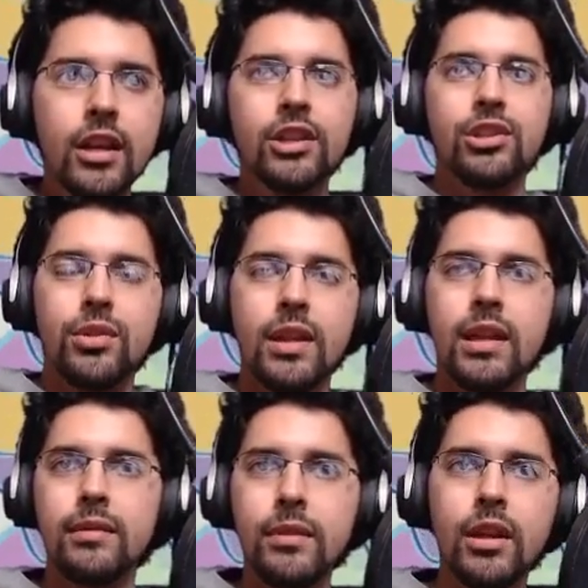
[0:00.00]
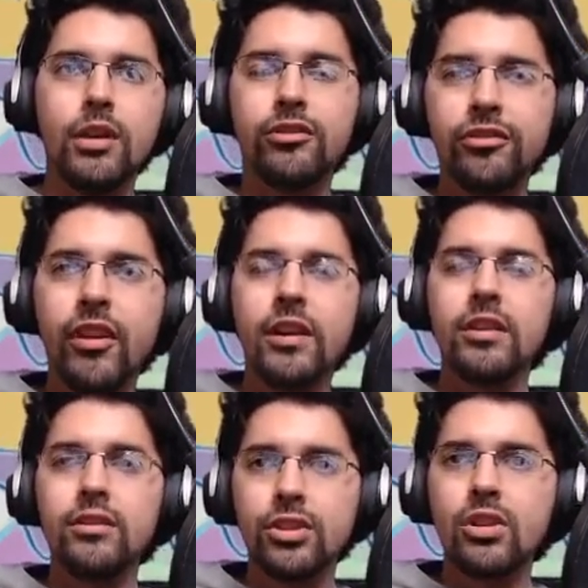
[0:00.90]
sort of, you know,
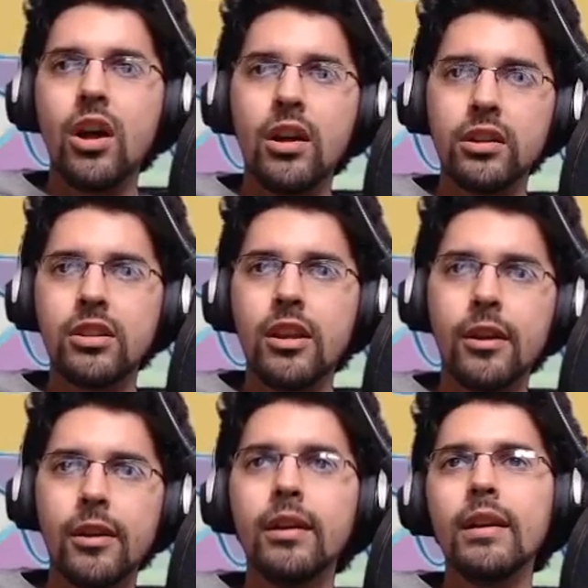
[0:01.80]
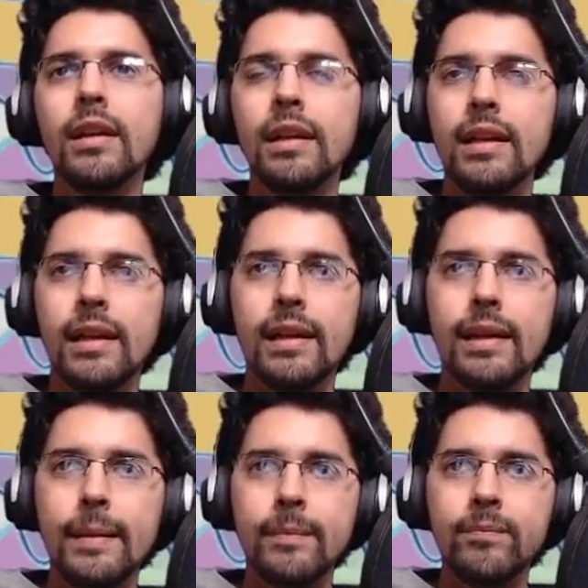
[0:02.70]
fun songs here.
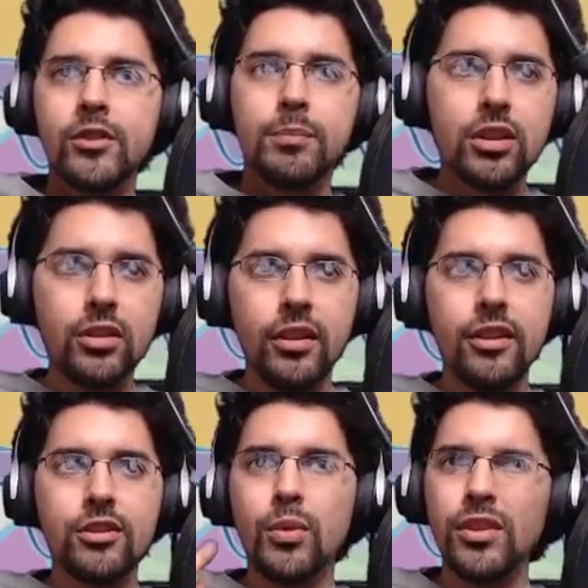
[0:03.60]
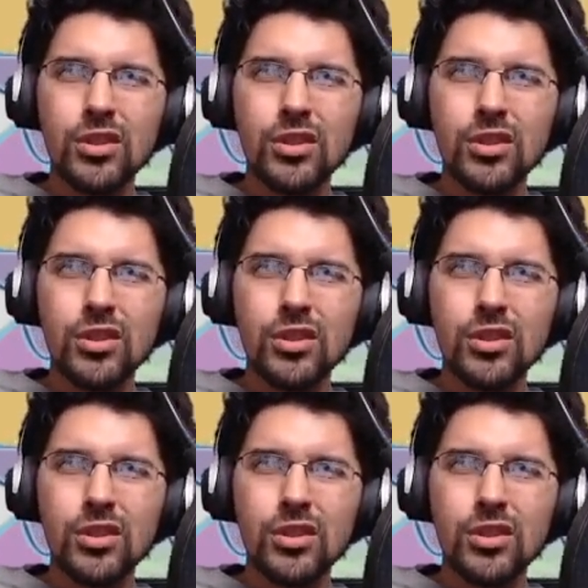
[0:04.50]
Especially this one.